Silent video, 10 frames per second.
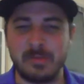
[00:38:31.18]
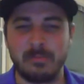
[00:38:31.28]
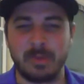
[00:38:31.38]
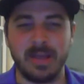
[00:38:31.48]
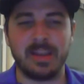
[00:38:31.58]

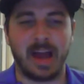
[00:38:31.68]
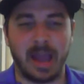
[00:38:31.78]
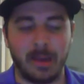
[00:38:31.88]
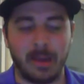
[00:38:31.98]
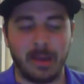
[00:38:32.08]
But
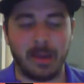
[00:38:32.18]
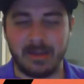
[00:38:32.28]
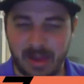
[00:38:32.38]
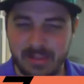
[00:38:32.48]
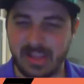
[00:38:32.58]
I
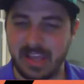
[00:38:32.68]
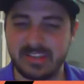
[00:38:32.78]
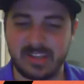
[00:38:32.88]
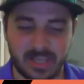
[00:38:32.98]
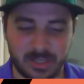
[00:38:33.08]

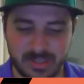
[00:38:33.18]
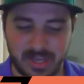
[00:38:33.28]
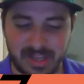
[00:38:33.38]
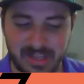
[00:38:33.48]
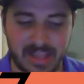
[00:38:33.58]
like you
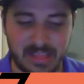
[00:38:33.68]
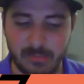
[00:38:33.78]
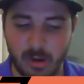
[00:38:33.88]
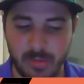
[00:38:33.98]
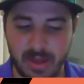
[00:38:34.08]
said, I like
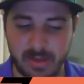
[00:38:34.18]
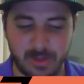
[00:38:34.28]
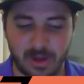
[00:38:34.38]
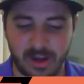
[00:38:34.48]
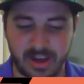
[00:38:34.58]
the momentum
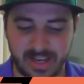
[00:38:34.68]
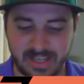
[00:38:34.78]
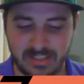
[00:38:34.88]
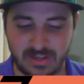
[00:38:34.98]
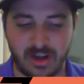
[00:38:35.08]
the
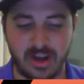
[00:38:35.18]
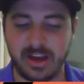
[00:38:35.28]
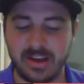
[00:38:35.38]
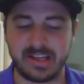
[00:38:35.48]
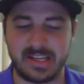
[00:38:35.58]
Hawkeyes are
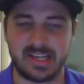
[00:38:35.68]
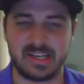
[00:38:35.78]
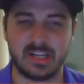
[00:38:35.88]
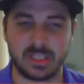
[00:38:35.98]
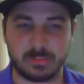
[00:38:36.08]
on,
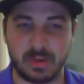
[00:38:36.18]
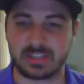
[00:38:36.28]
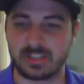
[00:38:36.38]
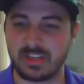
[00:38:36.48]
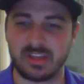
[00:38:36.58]
and
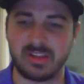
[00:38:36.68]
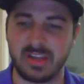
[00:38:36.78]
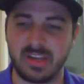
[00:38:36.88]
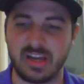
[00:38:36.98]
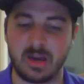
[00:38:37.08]
especially
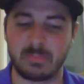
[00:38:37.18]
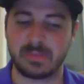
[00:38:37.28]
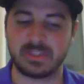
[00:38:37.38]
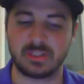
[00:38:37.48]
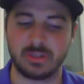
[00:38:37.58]
leading
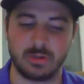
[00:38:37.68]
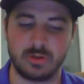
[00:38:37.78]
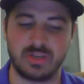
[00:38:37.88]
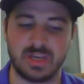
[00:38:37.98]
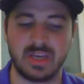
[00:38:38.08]
up
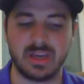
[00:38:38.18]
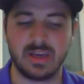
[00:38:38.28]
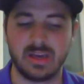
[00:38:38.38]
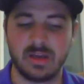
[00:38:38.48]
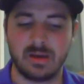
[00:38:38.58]
into
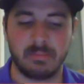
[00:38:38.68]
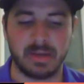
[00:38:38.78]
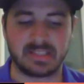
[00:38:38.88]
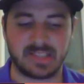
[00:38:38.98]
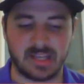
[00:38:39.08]
the
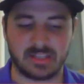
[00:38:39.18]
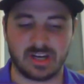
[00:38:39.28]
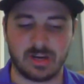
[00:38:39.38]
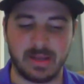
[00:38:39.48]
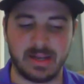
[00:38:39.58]
Big Ten
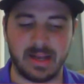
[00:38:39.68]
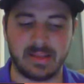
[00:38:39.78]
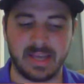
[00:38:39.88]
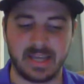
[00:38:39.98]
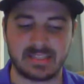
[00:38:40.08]
tournament and
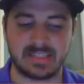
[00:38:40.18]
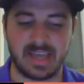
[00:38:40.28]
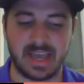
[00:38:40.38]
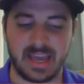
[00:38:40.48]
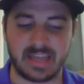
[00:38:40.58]
the
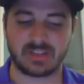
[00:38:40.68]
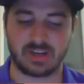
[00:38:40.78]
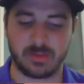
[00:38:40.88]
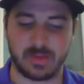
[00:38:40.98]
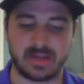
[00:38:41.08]
NCAA
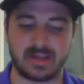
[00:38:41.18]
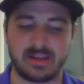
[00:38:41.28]
tournament.